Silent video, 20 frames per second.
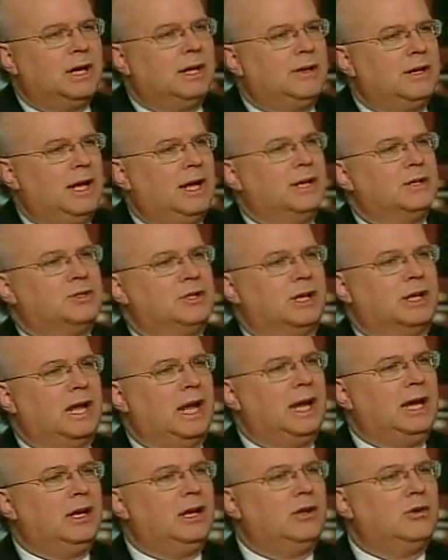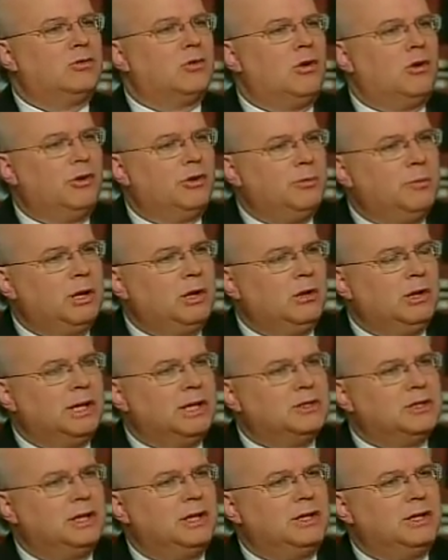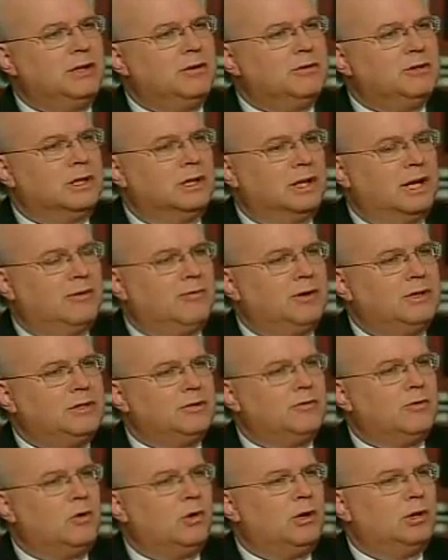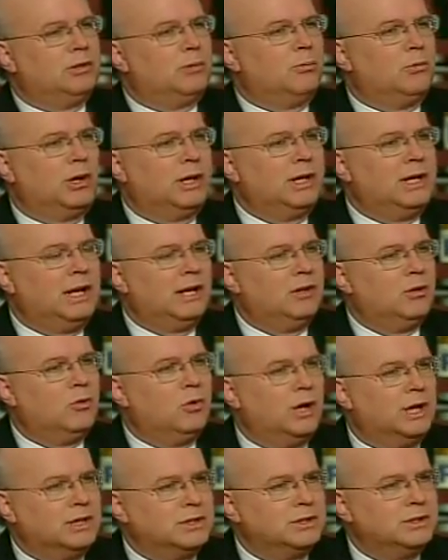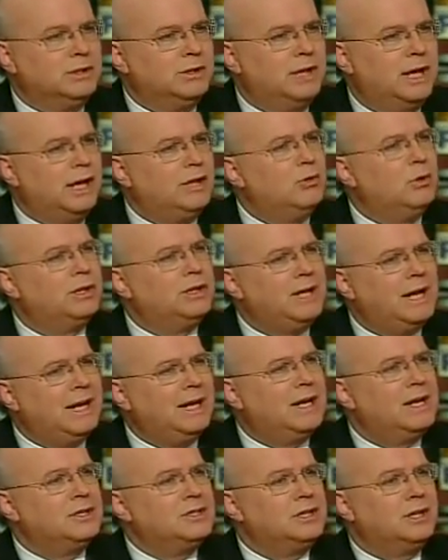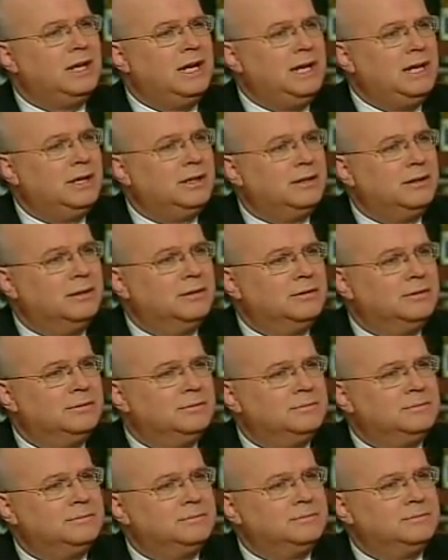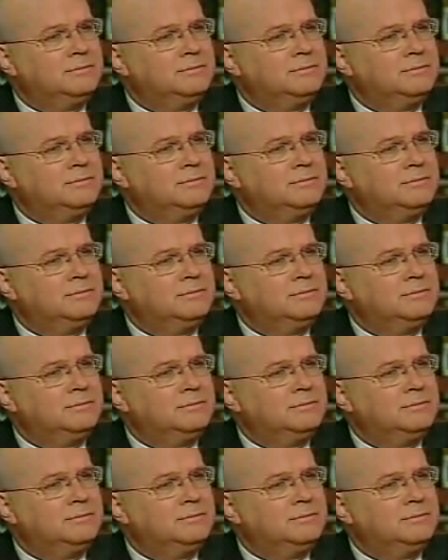and that is to gain control of the Middle East and to use the leverage of oil to bring down the West and to attack us again. When you